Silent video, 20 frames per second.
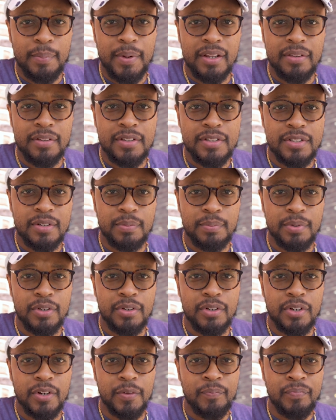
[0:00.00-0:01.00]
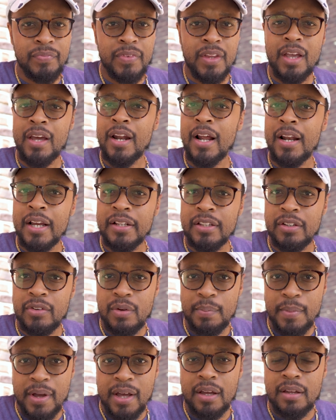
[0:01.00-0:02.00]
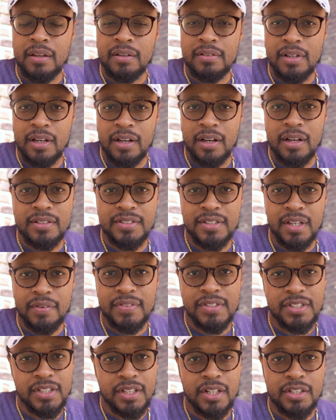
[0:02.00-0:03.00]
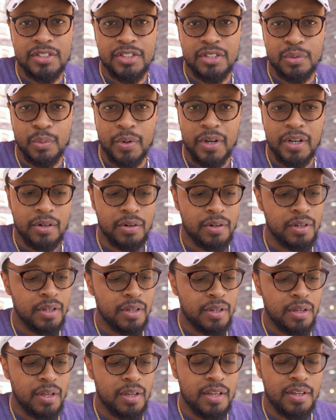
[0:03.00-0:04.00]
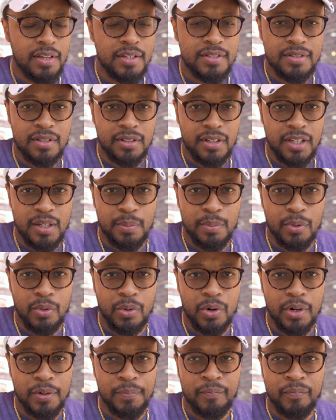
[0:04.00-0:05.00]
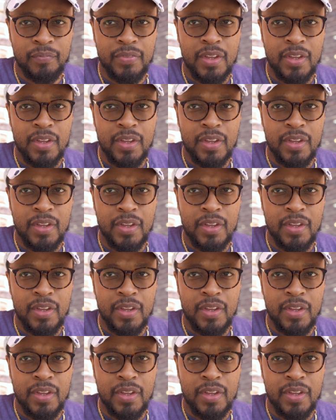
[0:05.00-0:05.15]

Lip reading: about this computer, and I liked it on my 17-inch as well, is the keyboard.